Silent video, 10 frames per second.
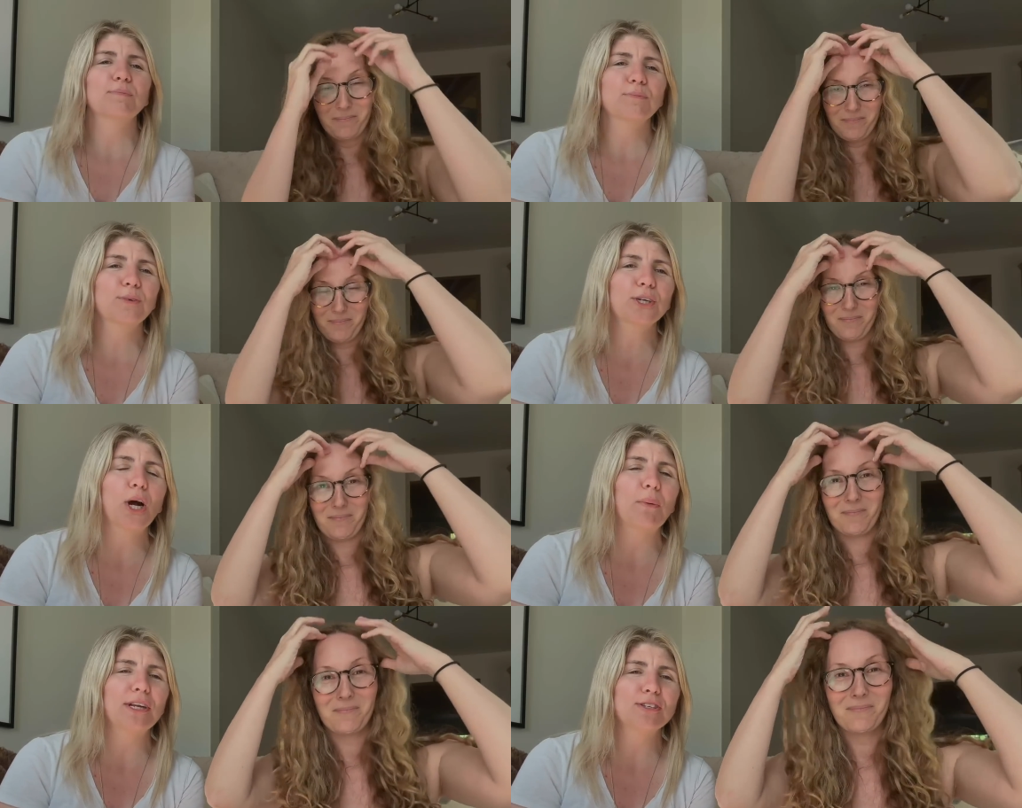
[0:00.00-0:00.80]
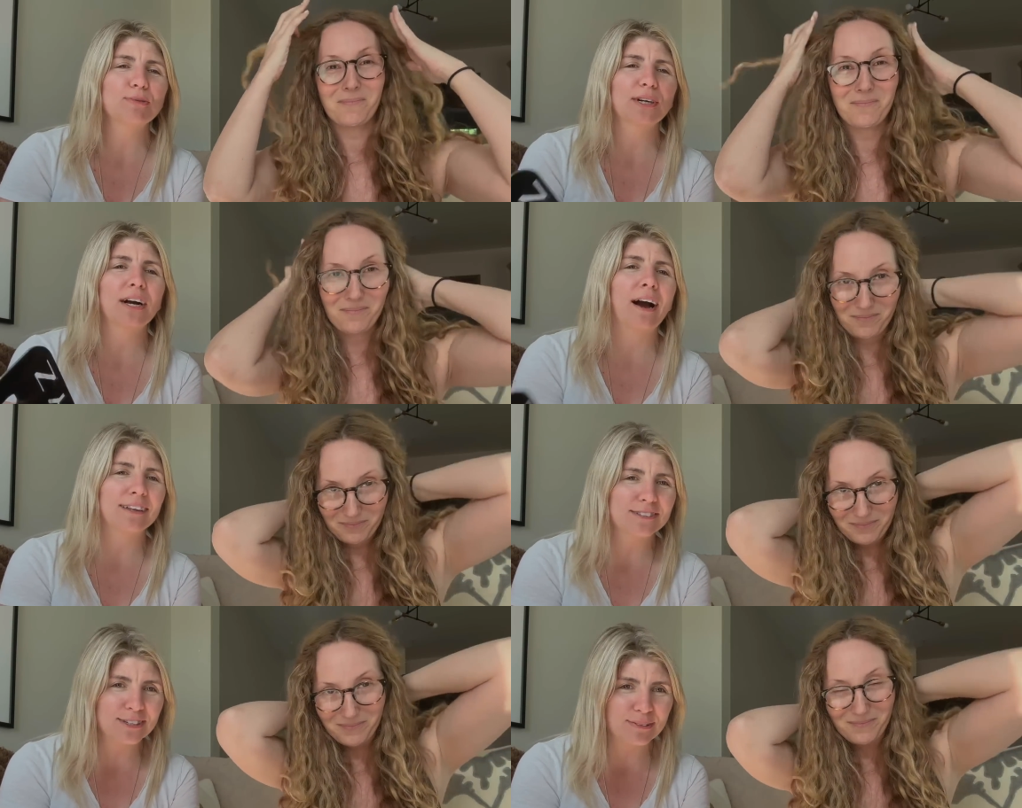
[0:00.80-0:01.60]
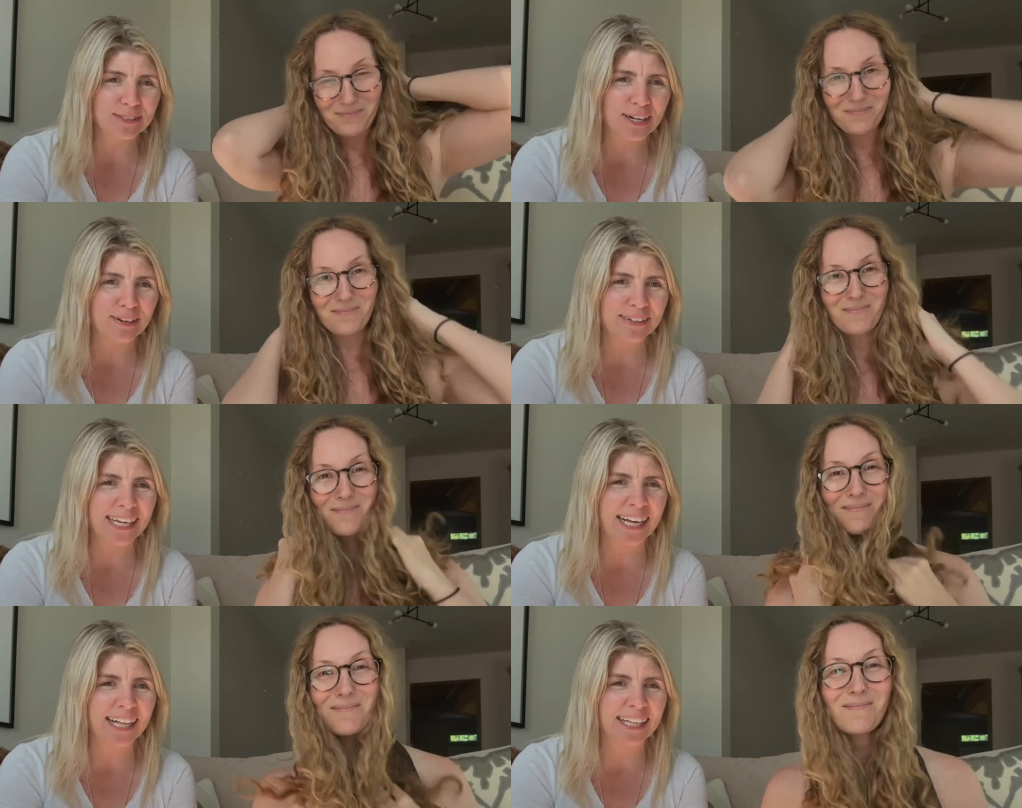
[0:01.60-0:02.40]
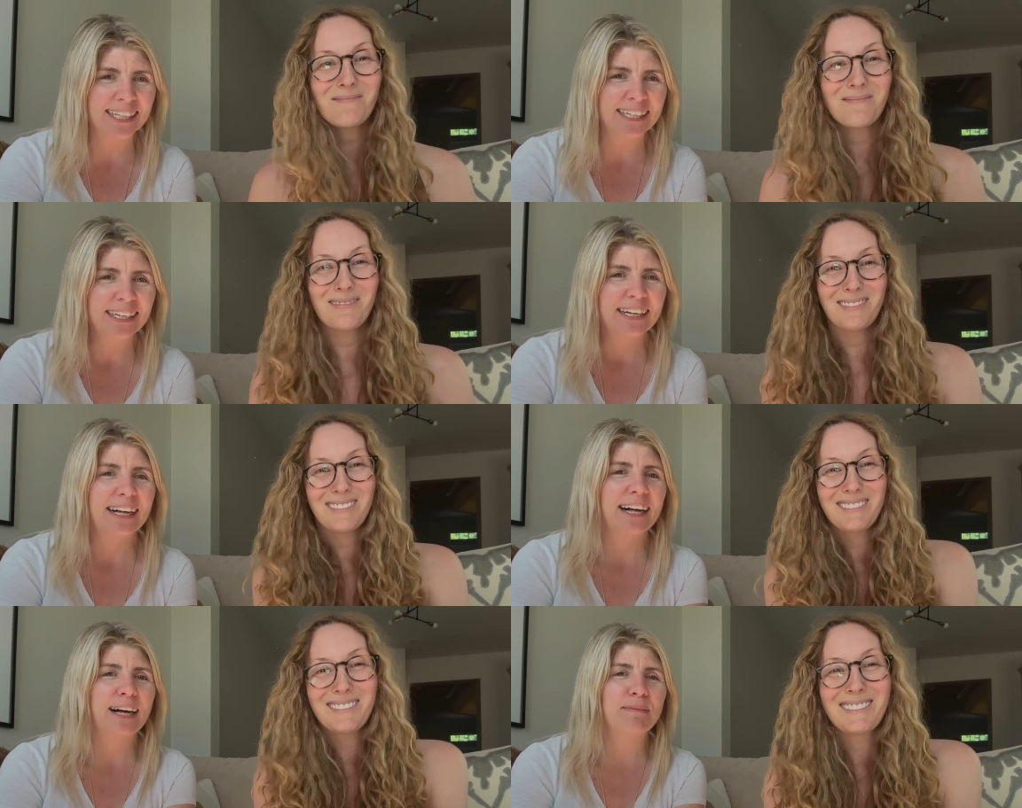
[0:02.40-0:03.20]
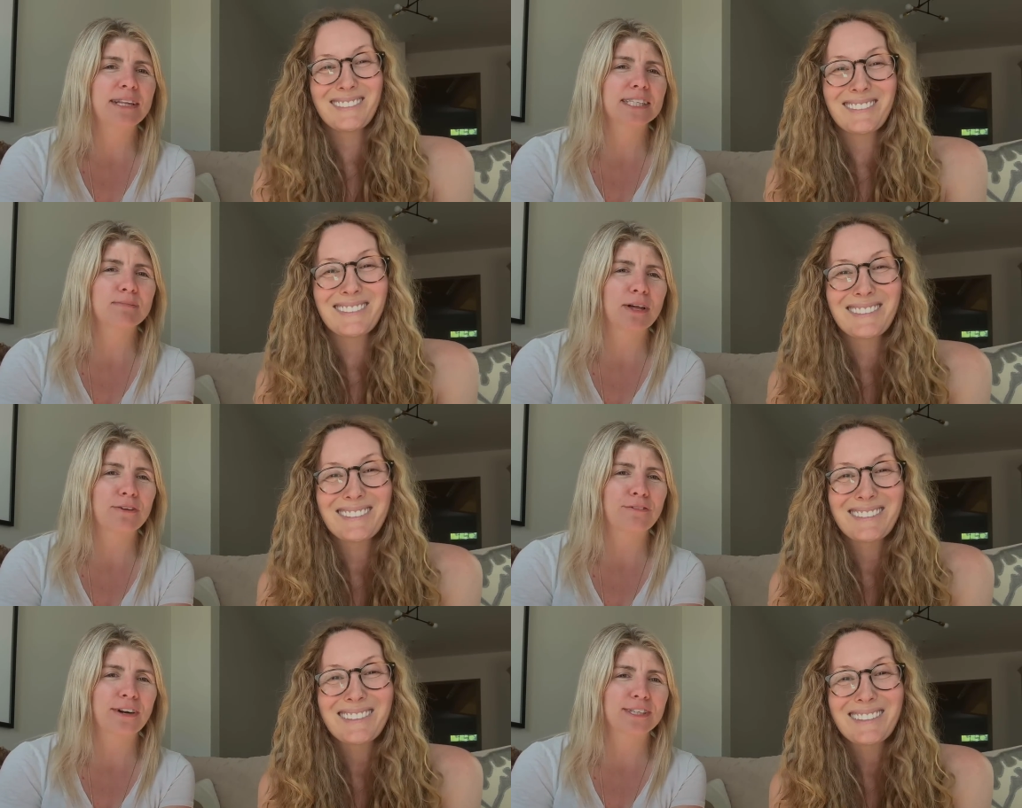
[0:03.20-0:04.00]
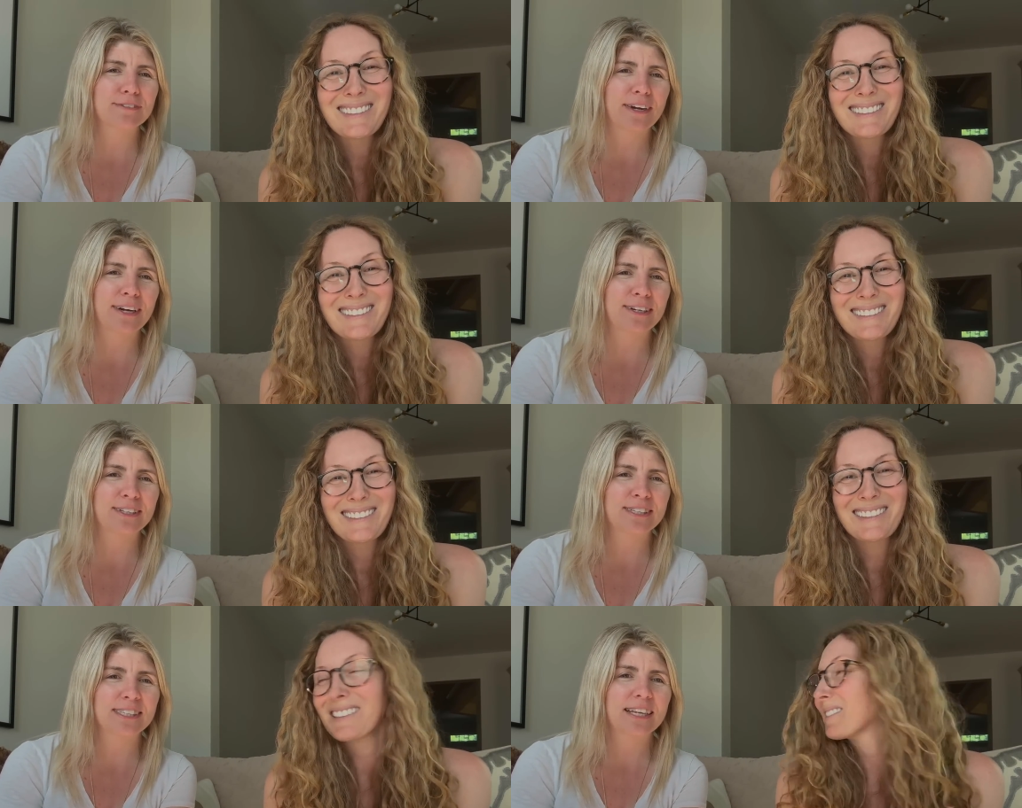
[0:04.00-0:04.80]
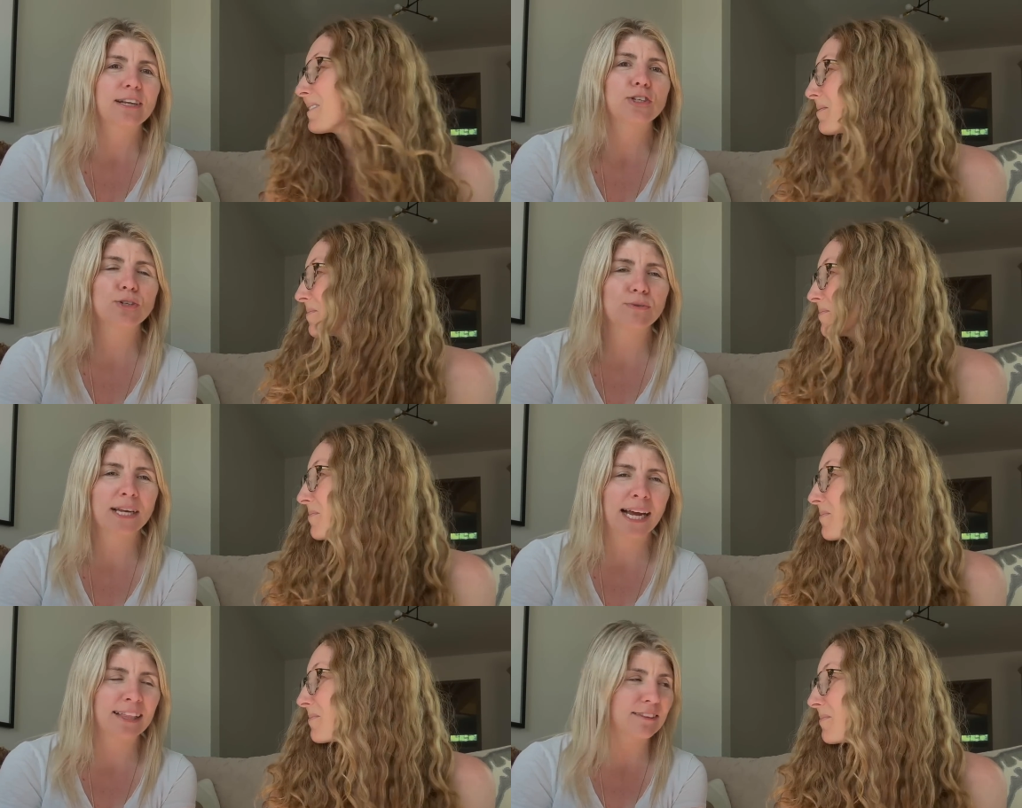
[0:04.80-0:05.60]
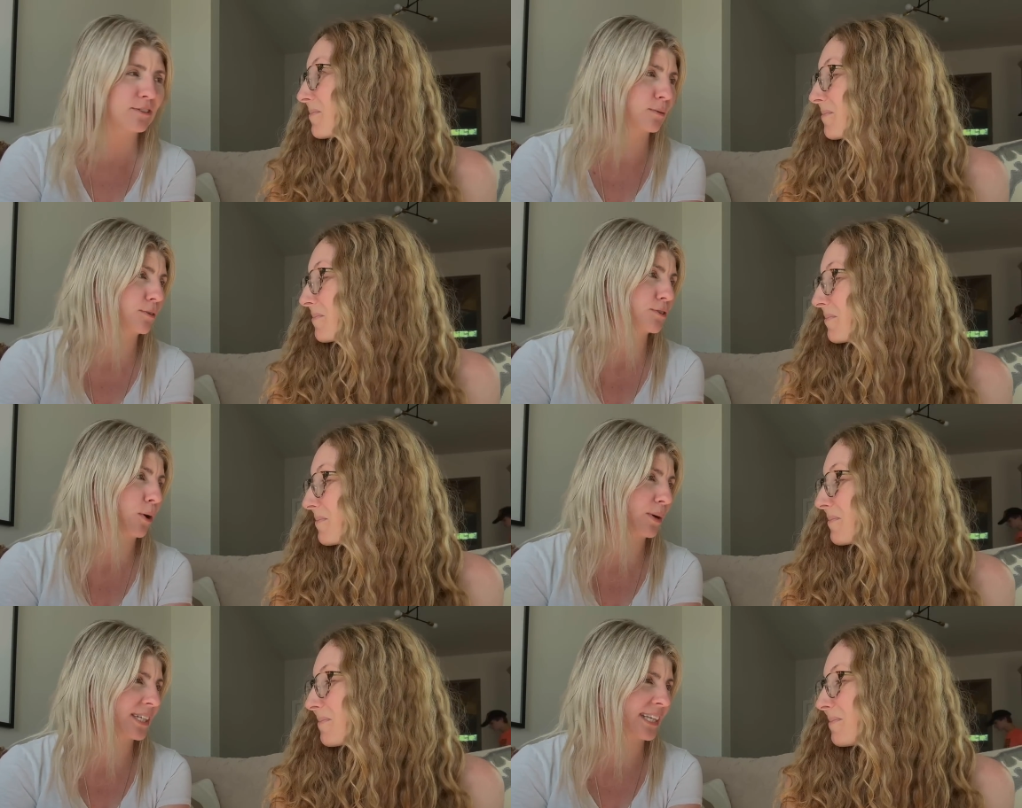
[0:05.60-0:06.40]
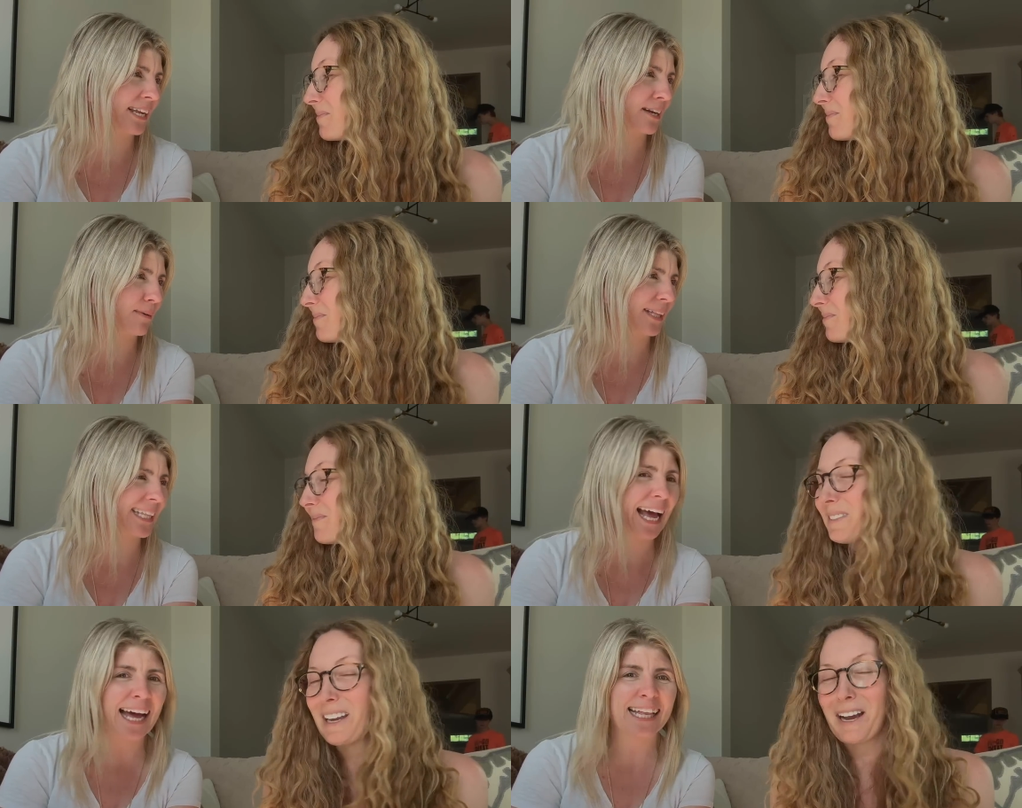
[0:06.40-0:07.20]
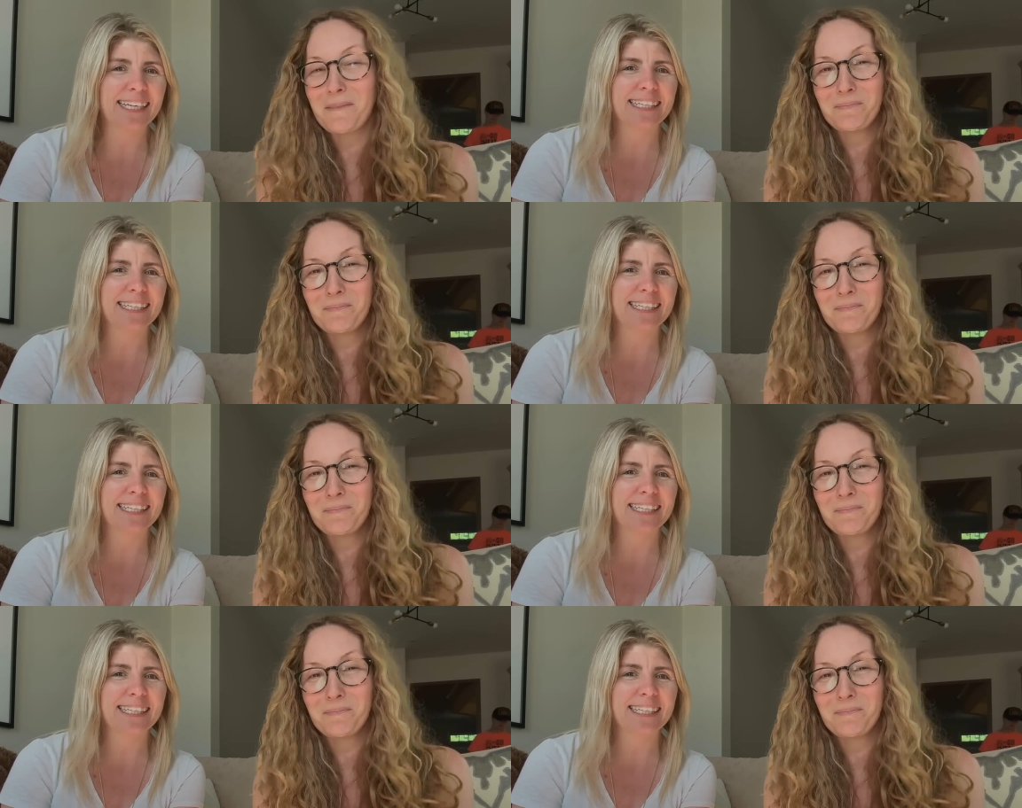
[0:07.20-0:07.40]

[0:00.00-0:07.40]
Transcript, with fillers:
Speaker 1: We're going to a concert with Arielle um, and some other friends of ours June 9th, so we're so excited about that. Yeah.